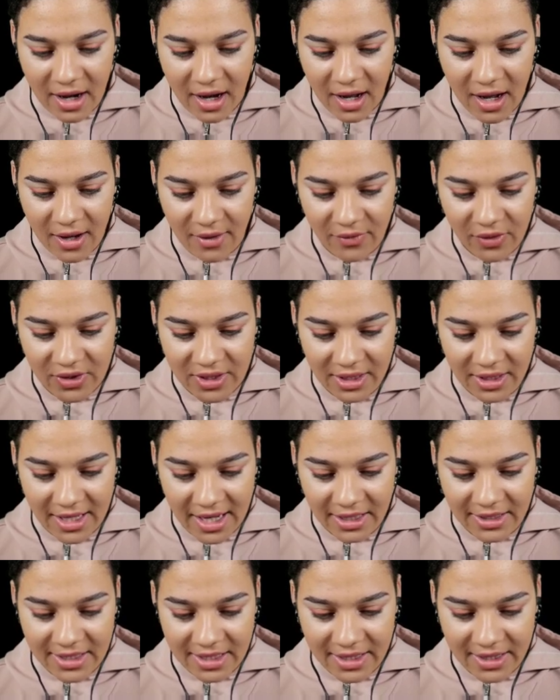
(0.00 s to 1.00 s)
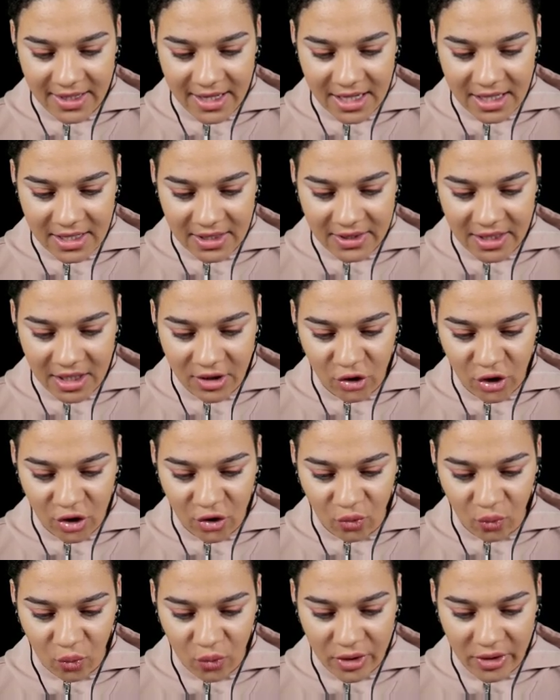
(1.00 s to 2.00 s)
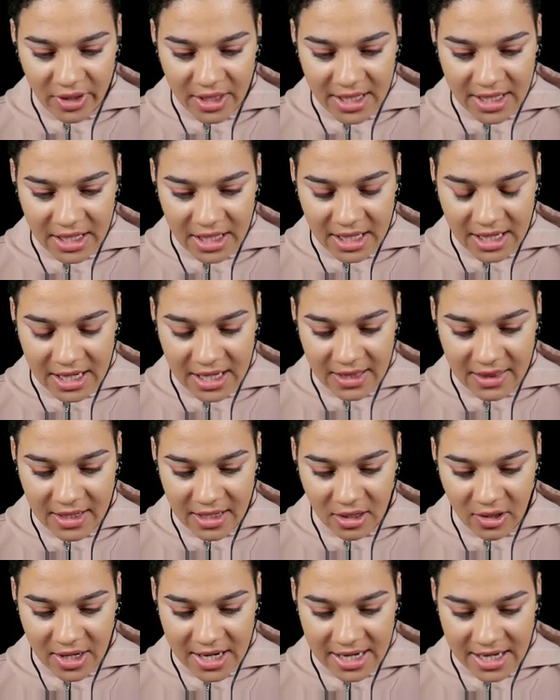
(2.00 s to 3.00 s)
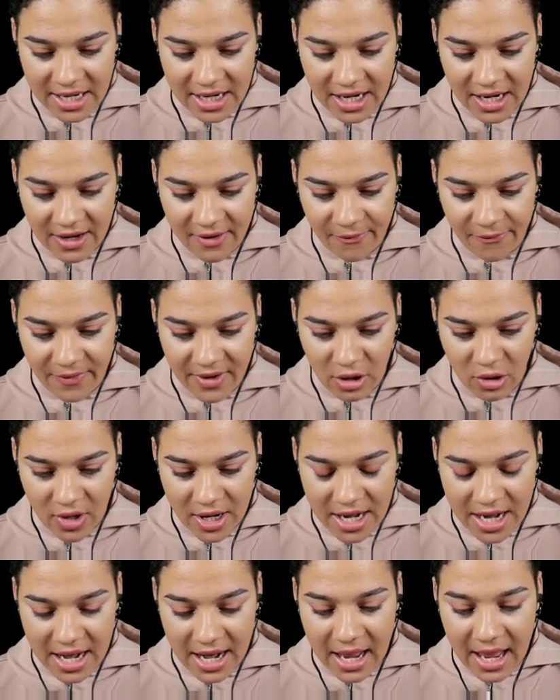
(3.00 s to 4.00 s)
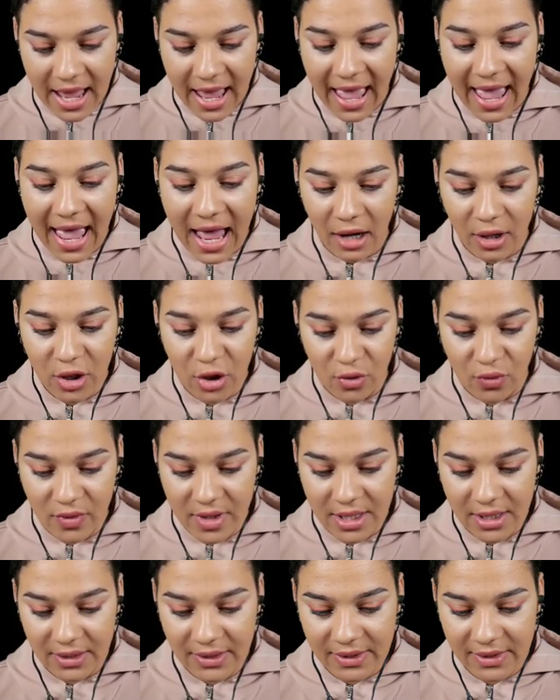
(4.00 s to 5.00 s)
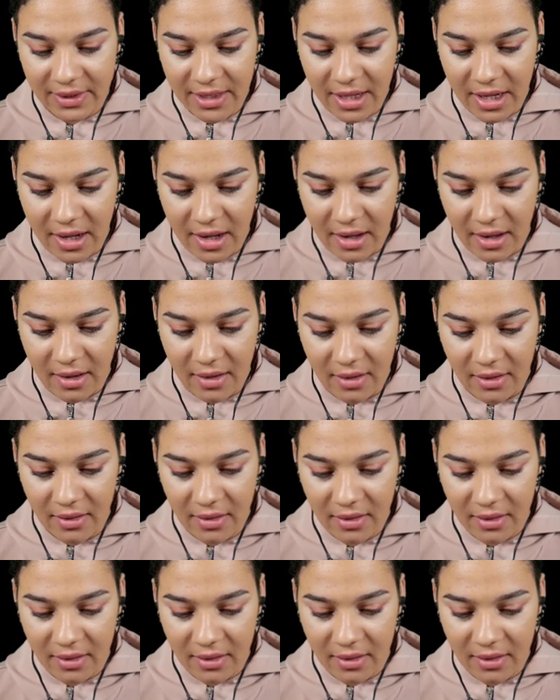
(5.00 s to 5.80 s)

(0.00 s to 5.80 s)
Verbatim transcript: of selecting things and just really getting in there and getting a very accurate, uh,